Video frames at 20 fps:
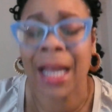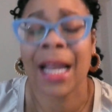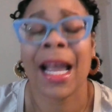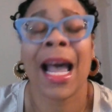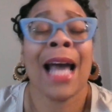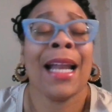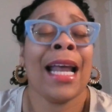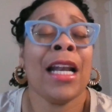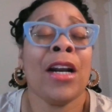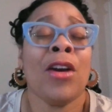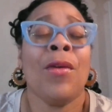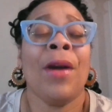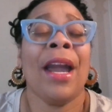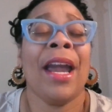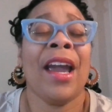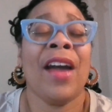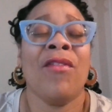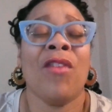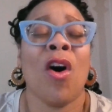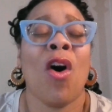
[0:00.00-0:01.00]
God, I don't
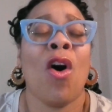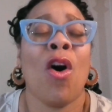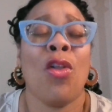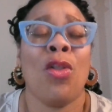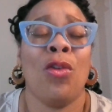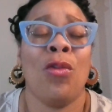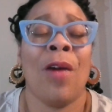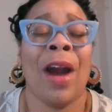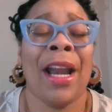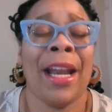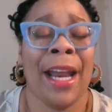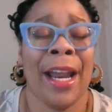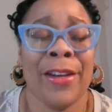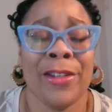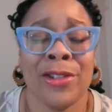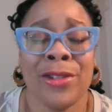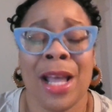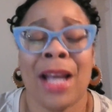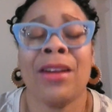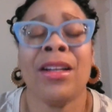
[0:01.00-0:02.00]
have all the right
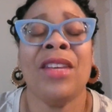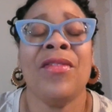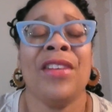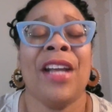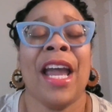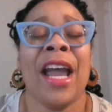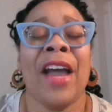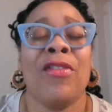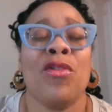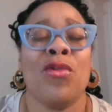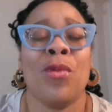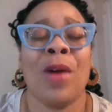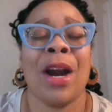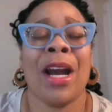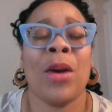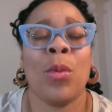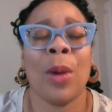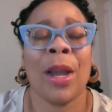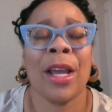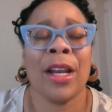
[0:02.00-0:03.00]
answers. I don't even have the
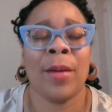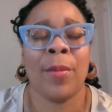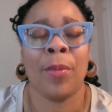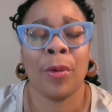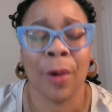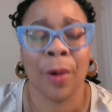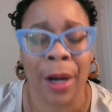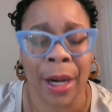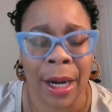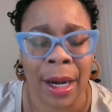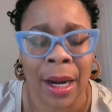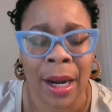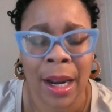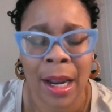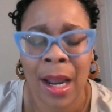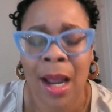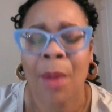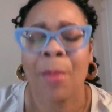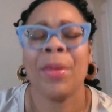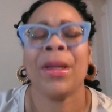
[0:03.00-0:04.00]
right way to pray.
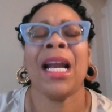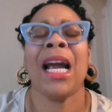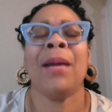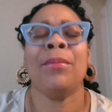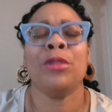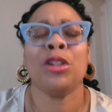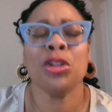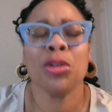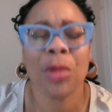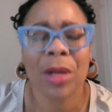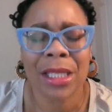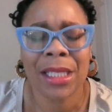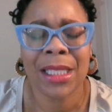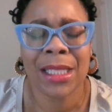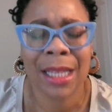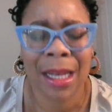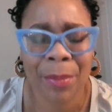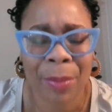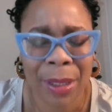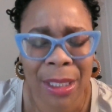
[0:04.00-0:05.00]
But I'm
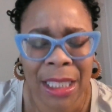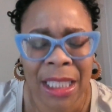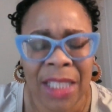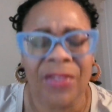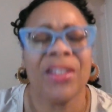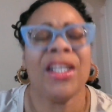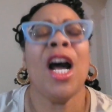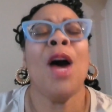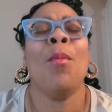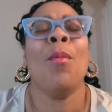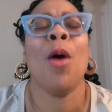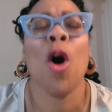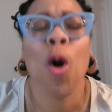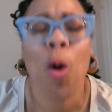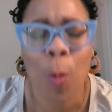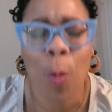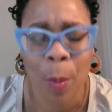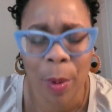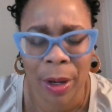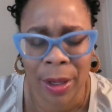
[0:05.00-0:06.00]
trusting and believing. I'm
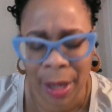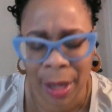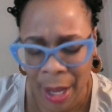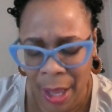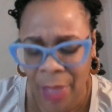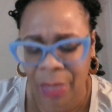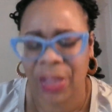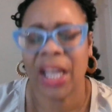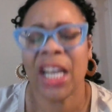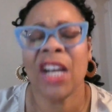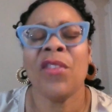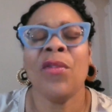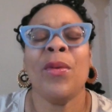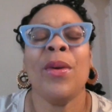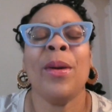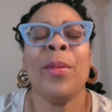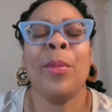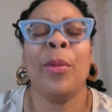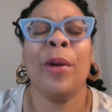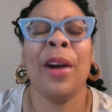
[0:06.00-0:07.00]
hoping that if
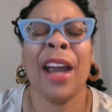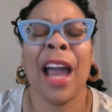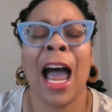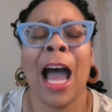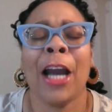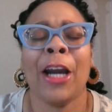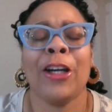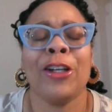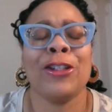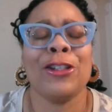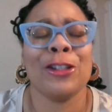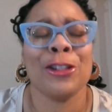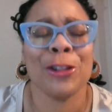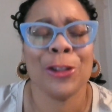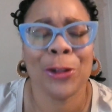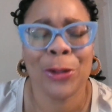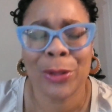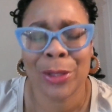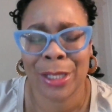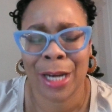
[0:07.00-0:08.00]
we bring our
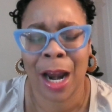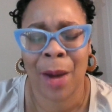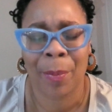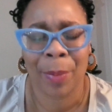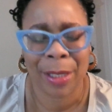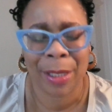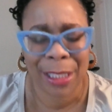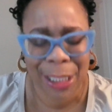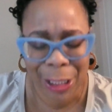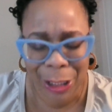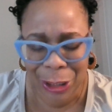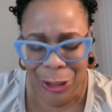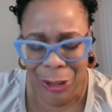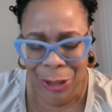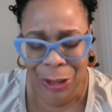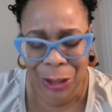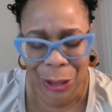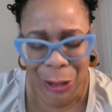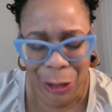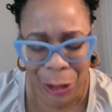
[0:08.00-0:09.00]
concerns and our
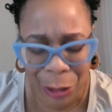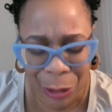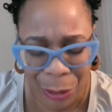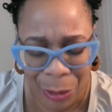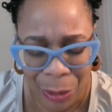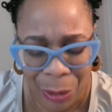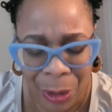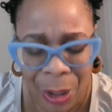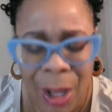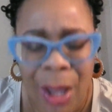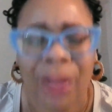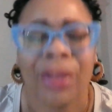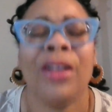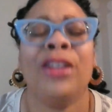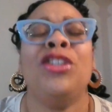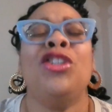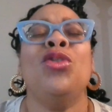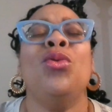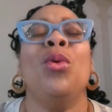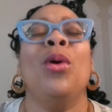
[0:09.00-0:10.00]
petitions to you,
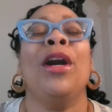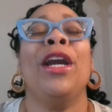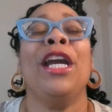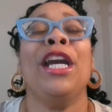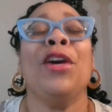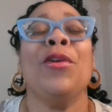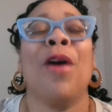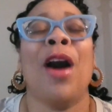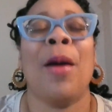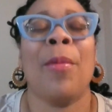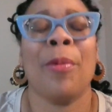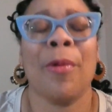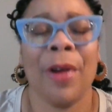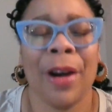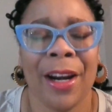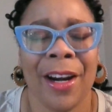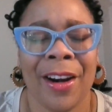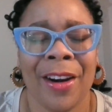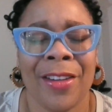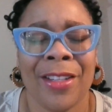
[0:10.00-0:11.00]
that you will hear our
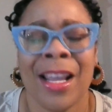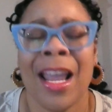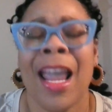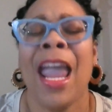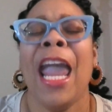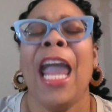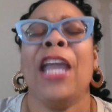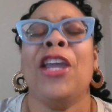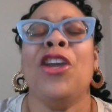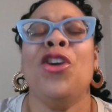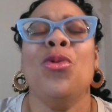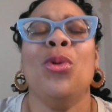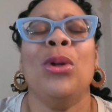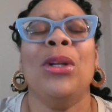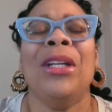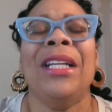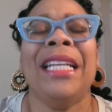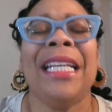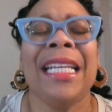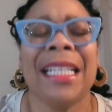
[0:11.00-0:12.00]
prayers and you will
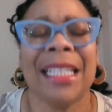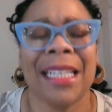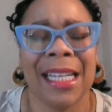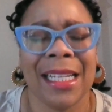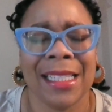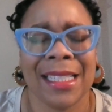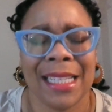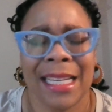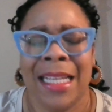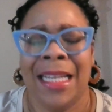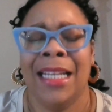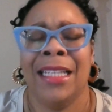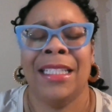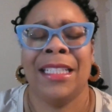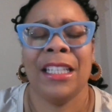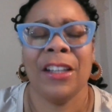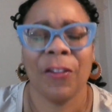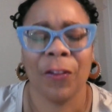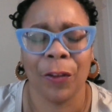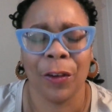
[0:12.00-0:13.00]
lead us in a
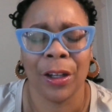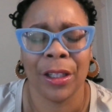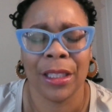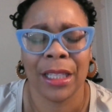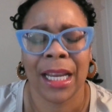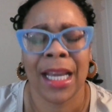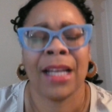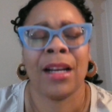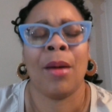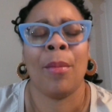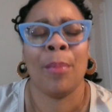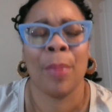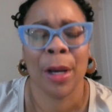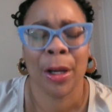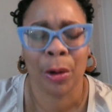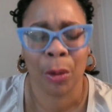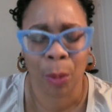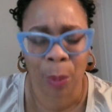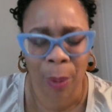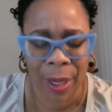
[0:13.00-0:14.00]
different and a
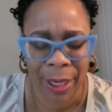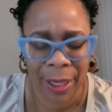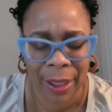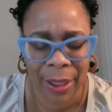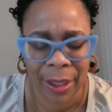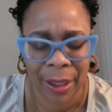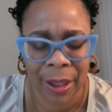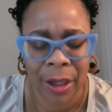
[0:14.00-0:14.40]
better way.